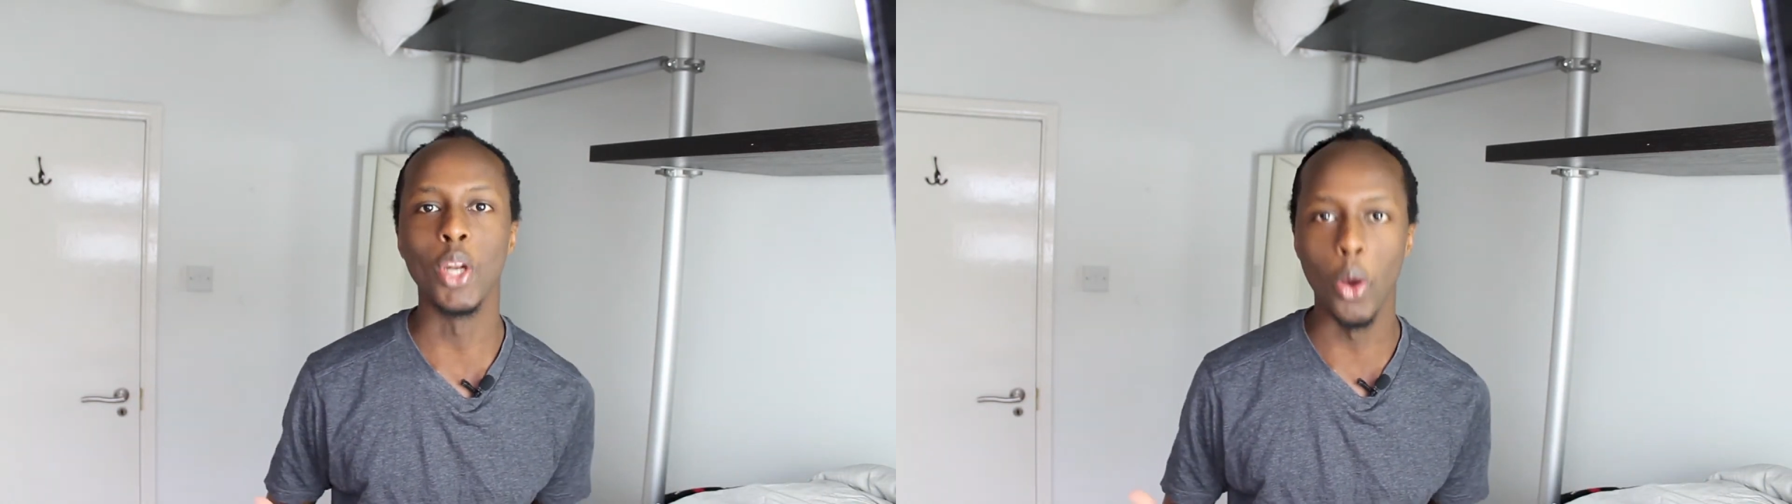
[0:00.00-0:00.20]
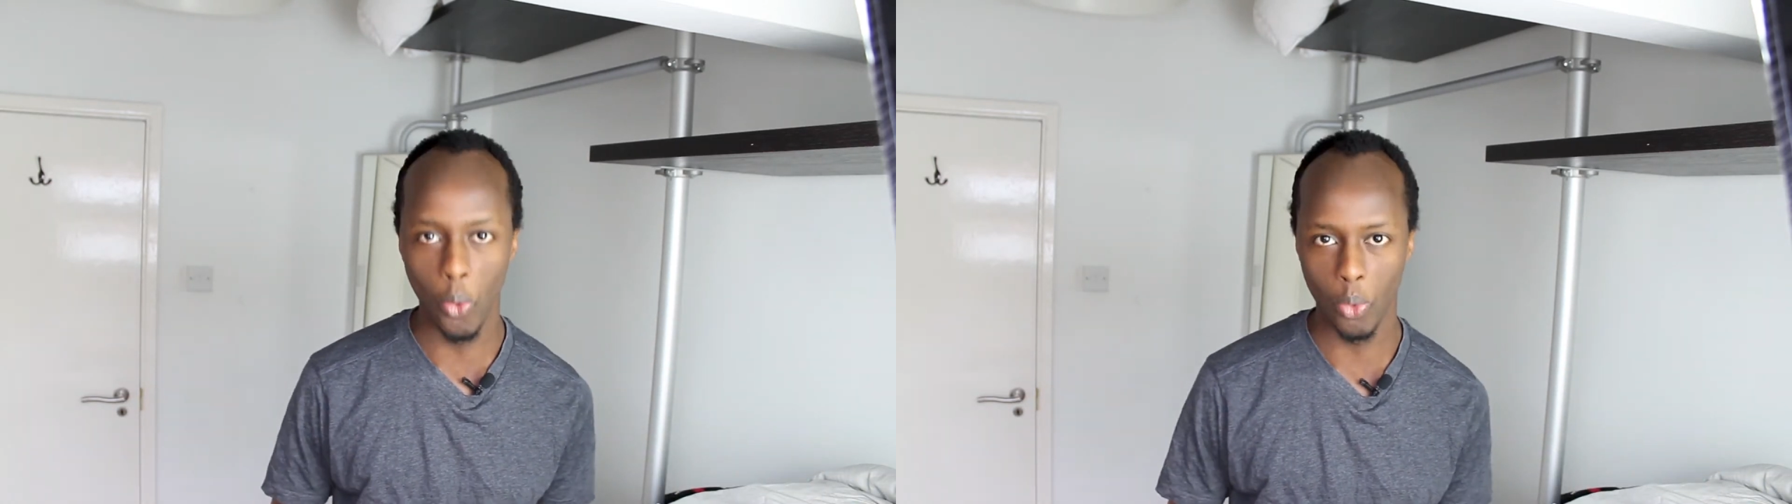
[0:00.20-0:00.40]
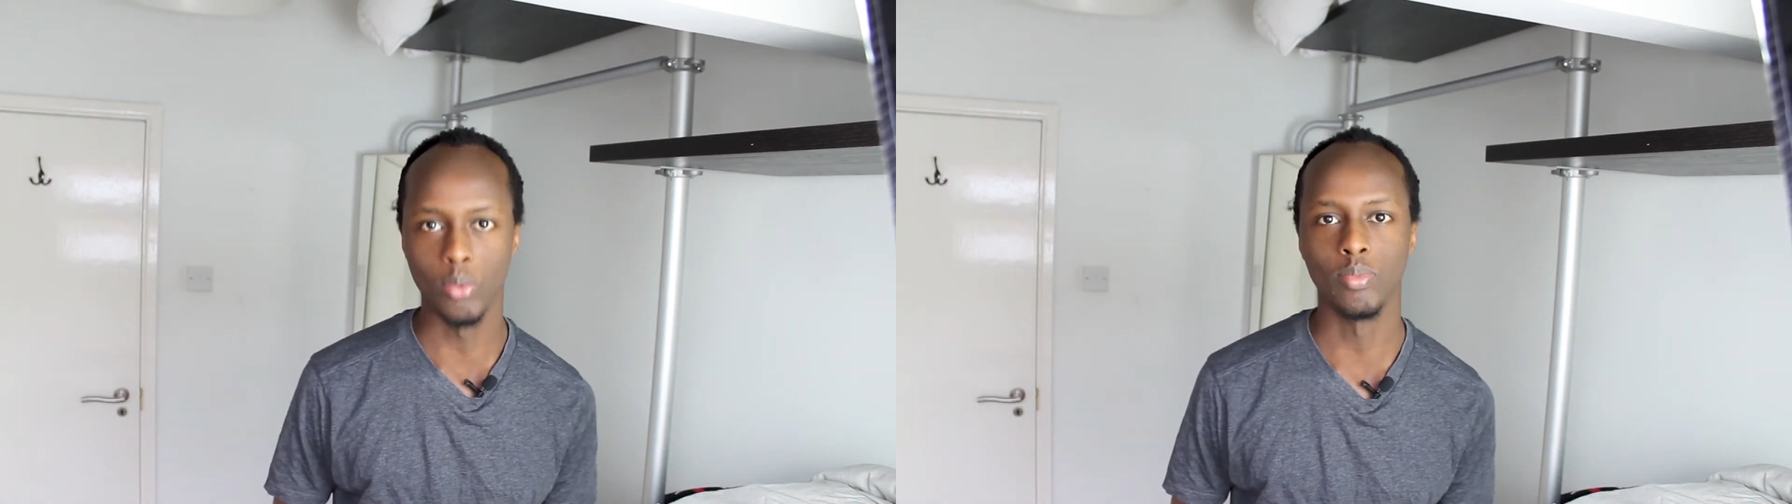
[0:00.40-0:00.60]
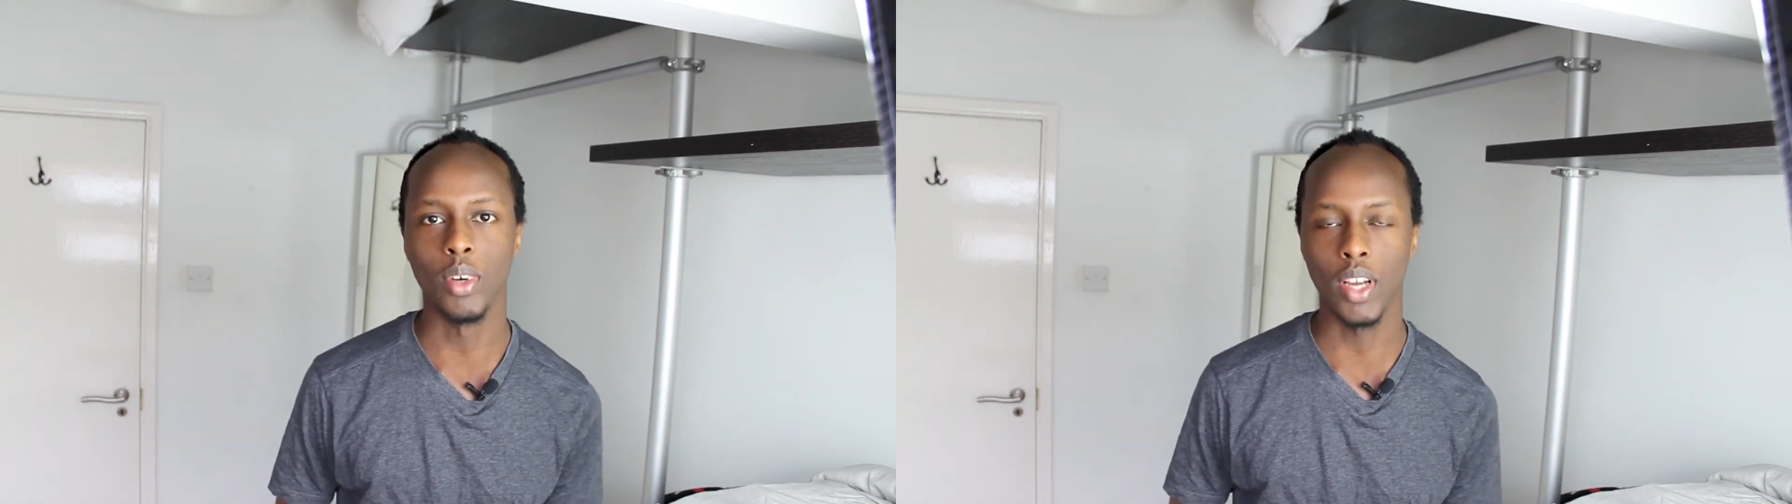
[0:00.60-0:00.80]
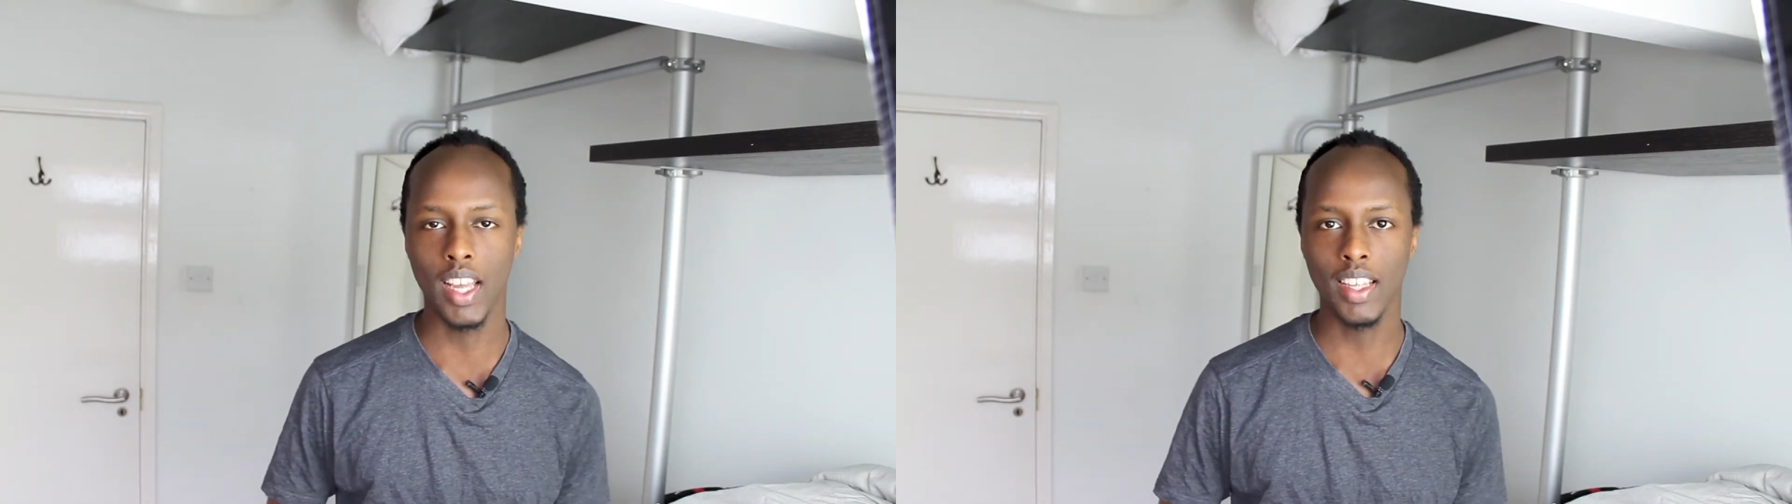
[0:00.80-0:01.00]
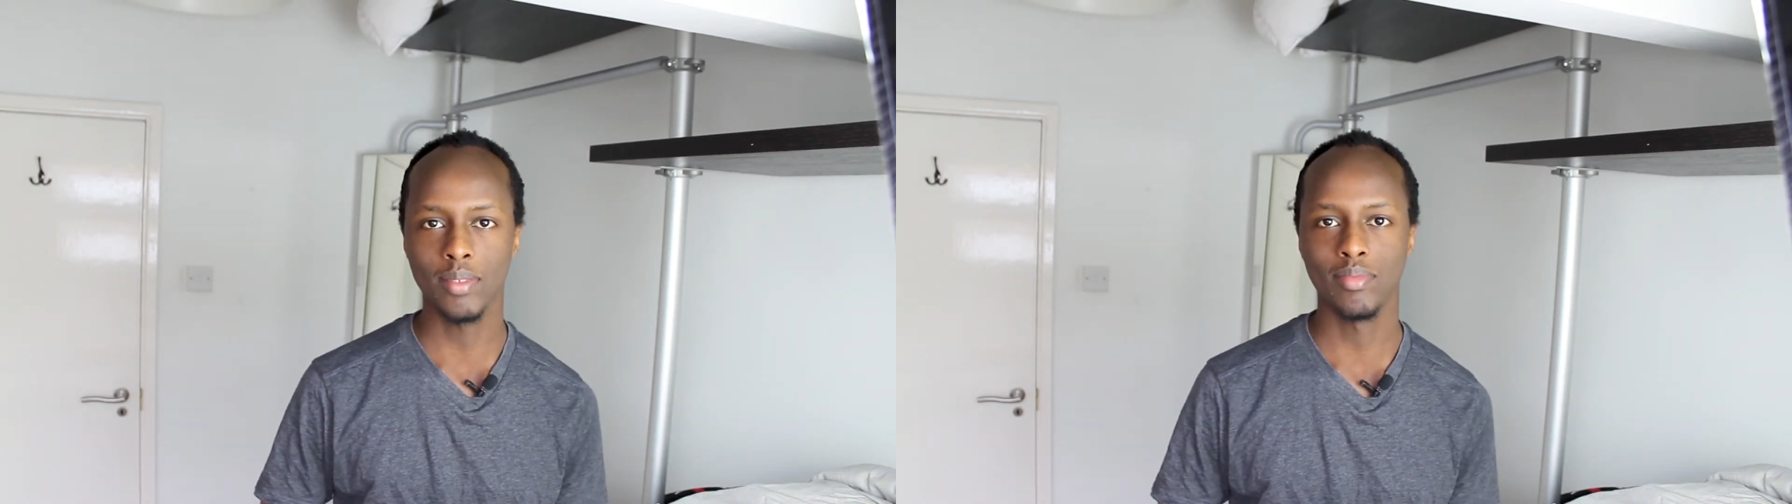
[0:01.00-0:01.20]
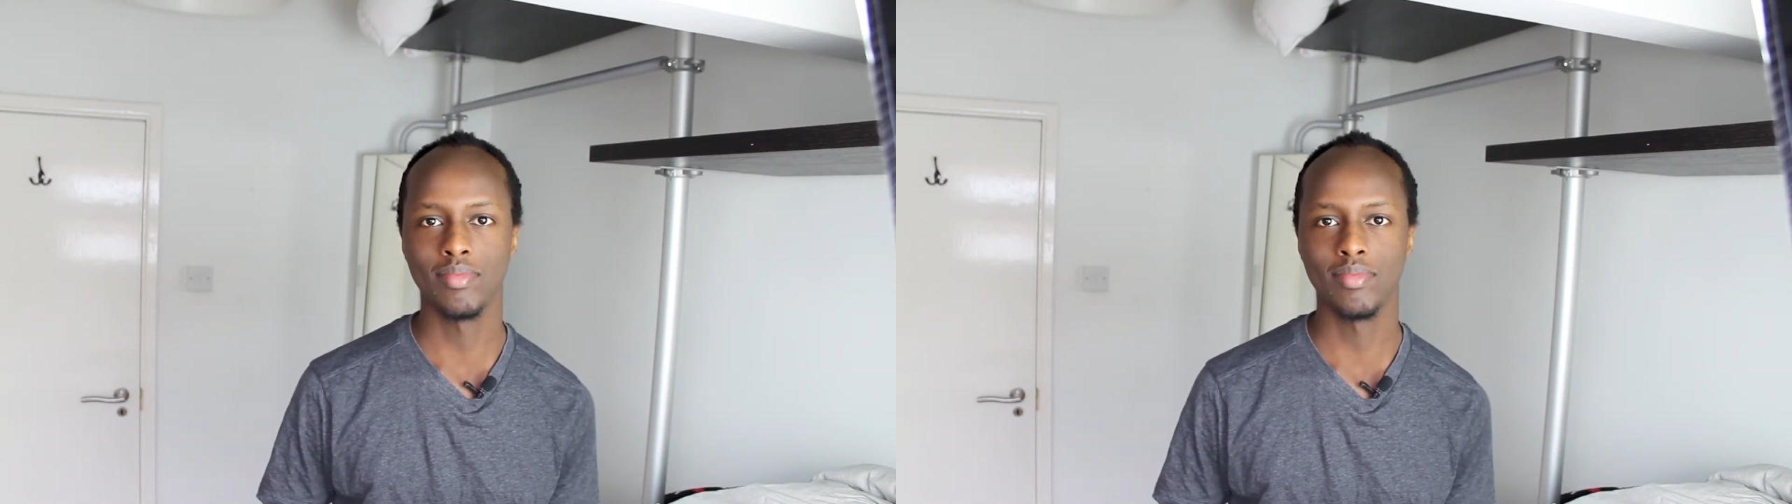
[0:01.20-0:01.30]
know, okay?